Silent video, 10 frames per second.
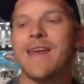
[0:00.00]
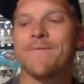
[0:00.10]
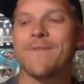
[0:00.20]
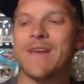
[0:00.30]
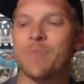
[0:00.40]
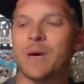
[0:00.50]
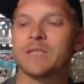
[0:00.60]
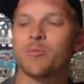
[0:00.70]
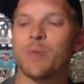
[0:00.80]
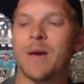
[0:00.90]
at five
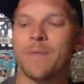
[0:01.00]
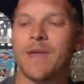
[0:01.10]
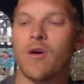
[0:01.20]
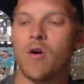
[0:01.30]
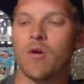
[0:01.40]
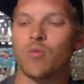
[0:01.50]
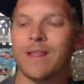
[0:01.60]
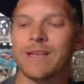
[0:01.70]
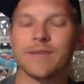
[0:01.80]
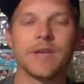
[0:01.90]
bucks a pop, they are
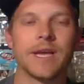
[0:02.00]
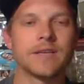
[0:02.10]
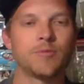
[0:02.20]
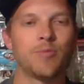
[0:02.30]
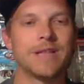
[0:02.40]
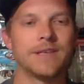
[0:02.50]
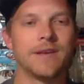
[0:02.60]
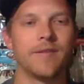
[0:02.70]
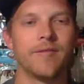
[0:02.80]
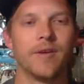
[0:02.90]
relatively
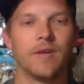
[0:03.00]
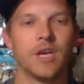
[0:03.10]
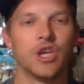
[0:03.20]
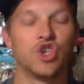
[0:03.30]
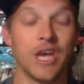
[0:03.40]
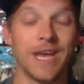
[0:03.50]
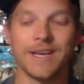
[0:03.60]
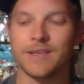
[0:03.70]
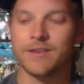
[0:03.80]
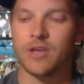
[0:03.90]
expensive
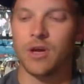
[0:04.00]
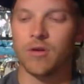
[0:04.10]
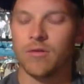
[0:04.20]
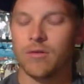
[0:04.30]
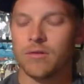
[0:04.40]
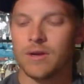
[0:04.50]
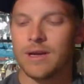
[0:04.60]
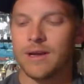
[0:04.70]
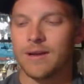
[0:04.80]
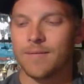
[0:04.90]
jigs. So
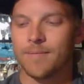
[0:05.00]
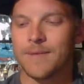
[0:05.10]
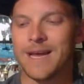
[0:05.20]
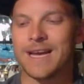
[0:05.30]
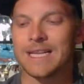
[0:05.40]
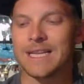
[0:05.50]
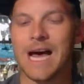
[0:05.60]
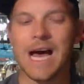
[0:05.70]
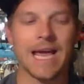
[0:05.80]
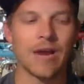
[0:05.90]
I'm not gonna
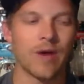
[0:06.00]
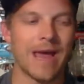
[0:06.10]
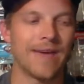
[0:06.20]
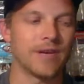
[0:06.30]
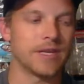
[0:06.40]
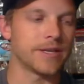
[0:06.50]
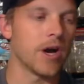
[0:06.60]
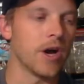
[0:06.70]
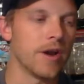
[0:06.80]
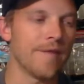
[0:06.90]
lie, I don't have a
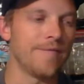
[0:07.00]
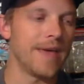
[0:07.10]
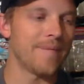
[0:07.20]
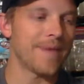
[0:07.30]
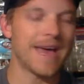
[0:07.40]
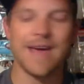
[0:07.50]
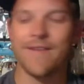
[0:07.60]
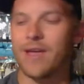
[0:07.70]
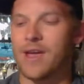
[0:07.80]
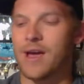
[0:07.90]
ton of them. I have
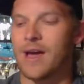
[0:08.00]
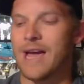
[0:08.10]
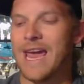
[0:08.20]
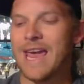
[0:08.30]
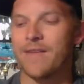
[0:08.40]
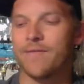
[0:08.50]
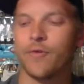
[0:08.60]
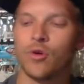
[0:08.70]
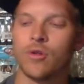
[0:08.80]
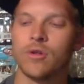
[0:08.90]
a uh, a
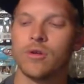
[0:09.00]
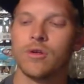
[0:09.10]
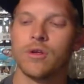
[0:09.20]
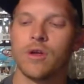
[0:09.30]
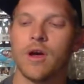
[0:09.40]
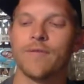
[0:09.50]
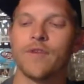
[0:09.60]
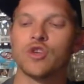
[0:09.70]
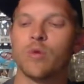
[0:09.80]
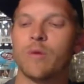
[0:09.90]
handful of
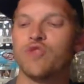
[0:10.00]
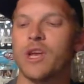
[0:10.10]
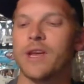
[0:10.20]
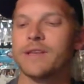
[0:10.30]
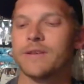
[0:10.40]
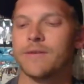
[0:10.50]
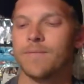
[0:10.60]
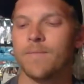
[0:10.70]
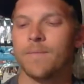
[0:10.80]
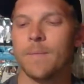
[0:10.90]
their swim jigs,
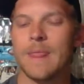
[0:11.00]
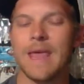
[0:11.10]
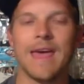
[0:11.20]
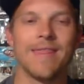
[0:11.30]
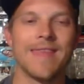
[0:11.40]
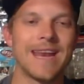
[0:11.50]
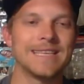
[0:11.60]
and that